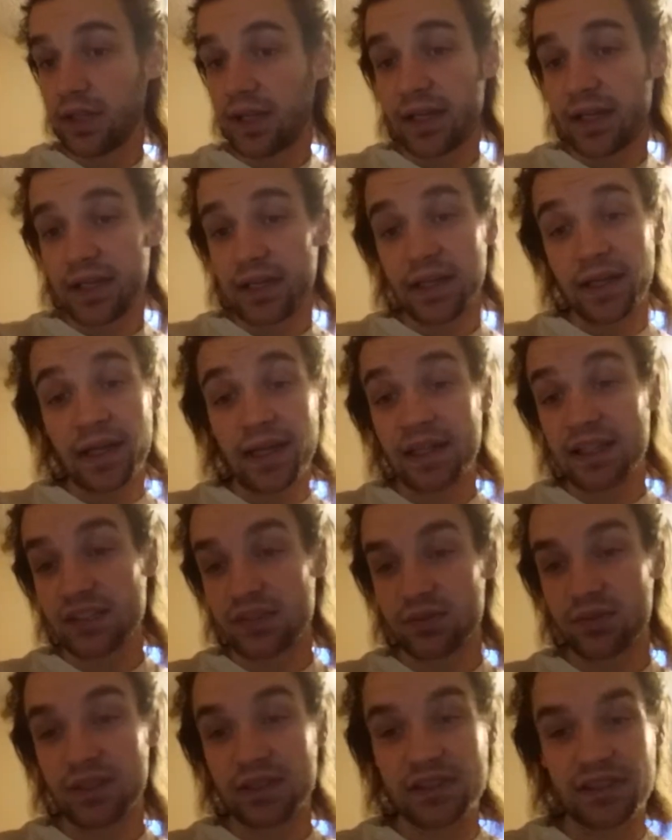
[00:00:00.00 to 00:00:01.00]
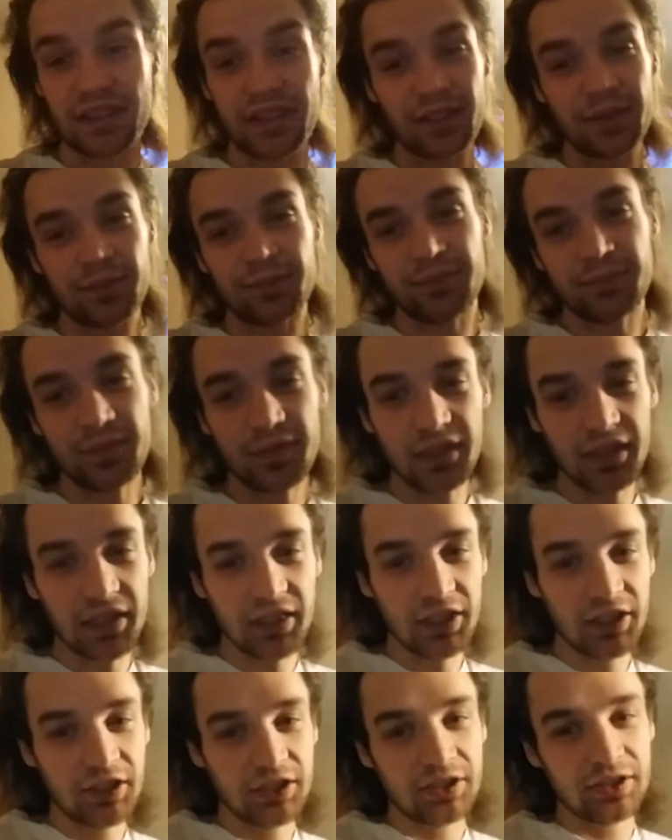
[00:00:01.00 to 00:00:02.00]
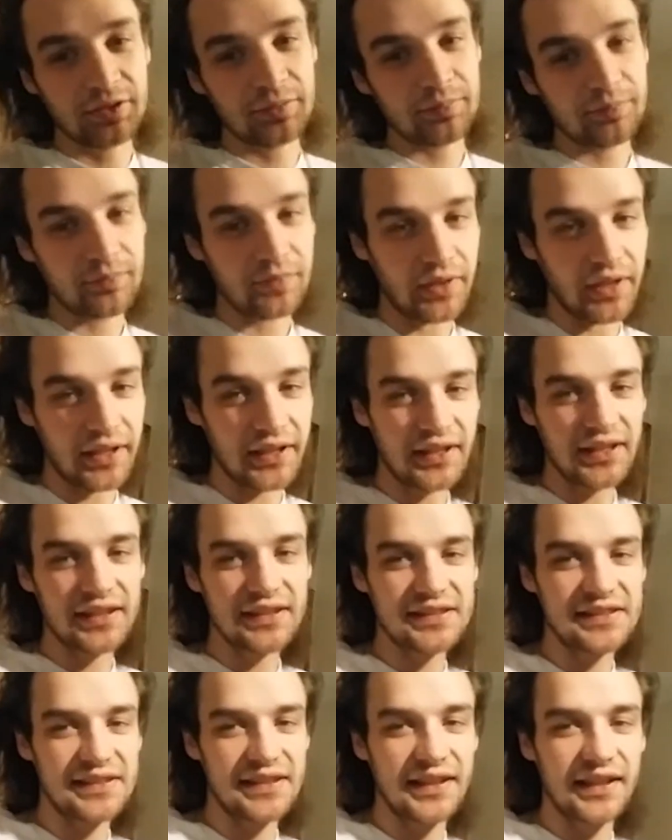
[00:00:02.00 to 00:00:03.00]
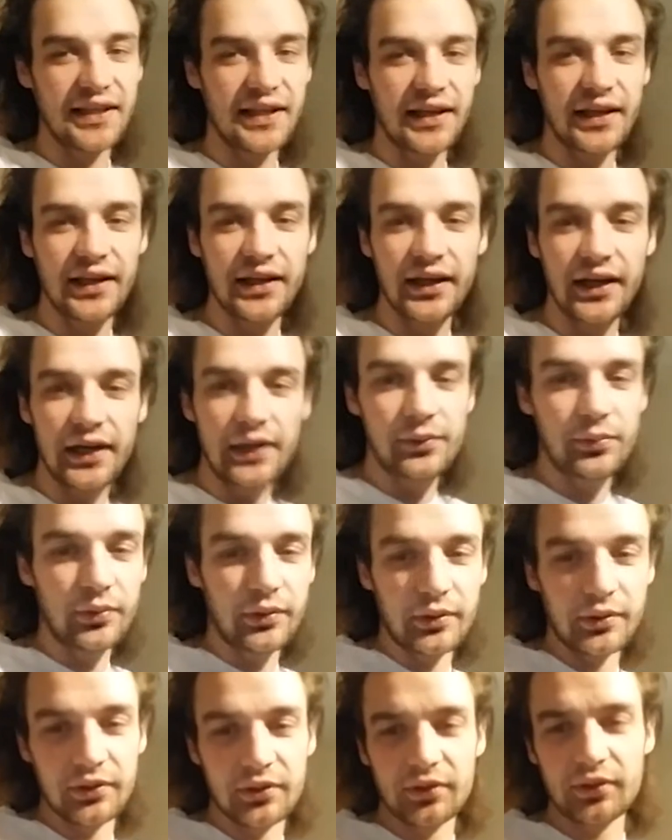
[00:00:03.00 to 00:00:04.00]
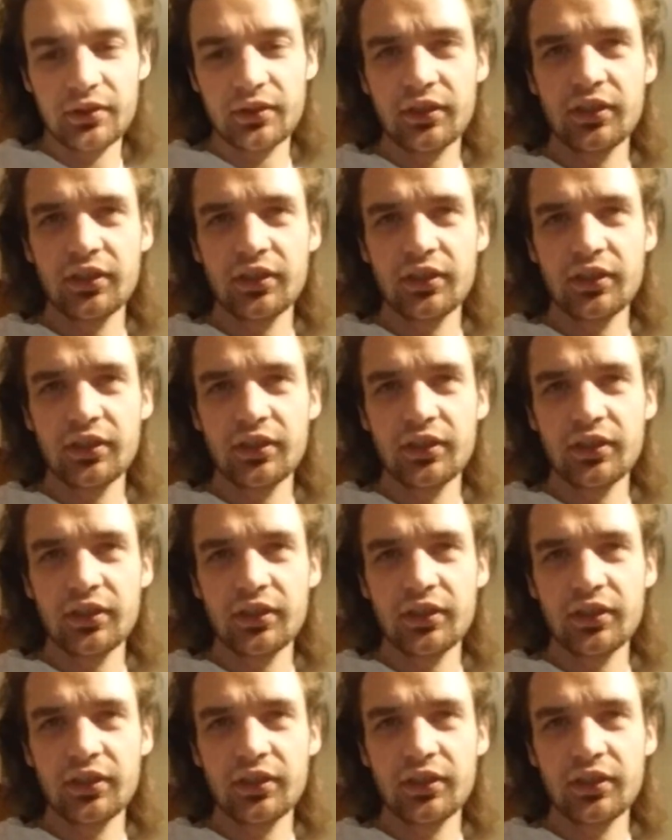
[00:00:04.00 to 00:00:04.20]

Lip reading: Hey guys, what's up? I didn't say I would.